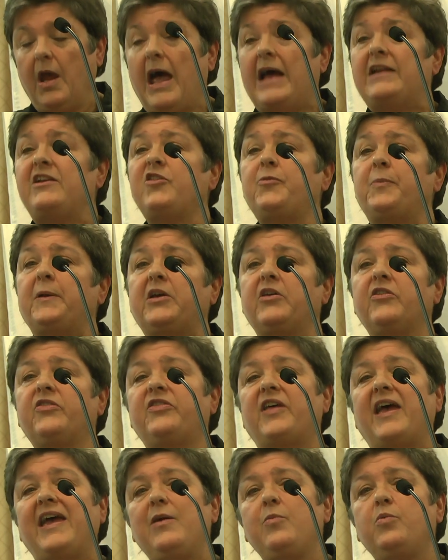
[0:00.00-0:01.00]
And it's because
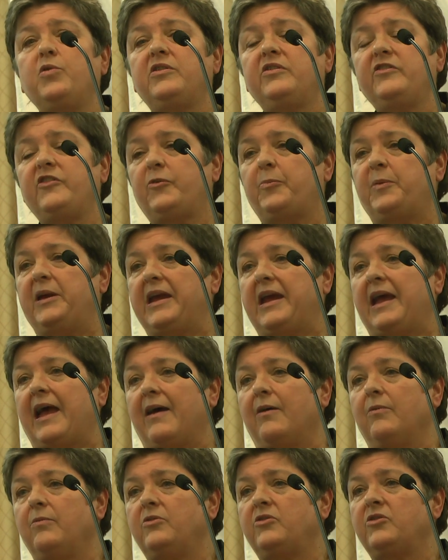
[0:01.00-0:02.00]
they wouldn't speak
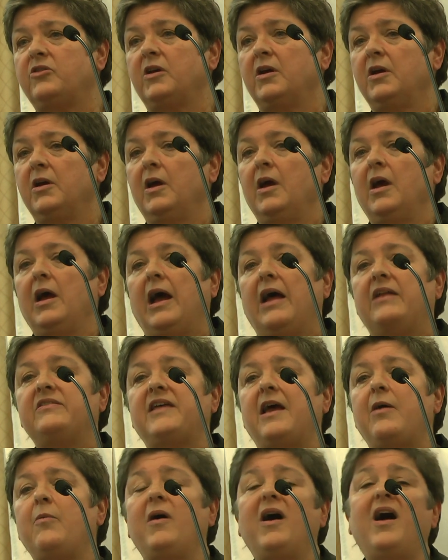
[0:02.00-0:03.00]
out, and
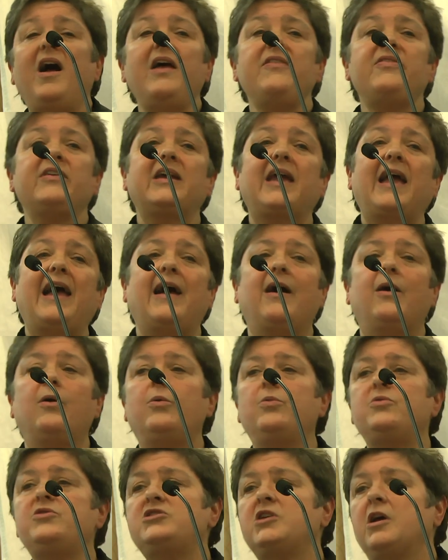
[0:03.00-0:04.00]
they were either
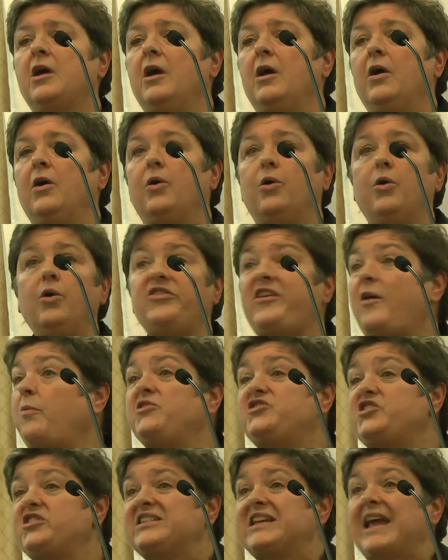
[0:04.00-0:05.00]
cowed, or they
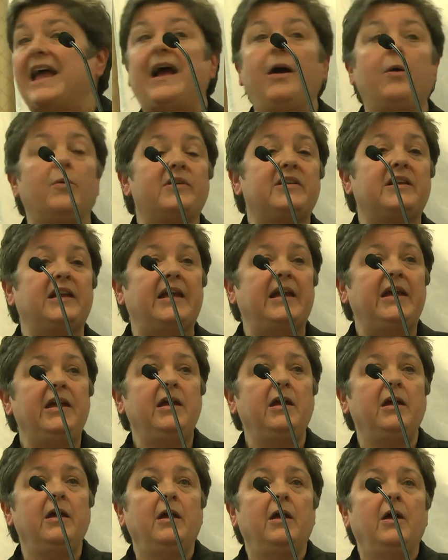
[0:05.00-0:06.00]
were just cowardly,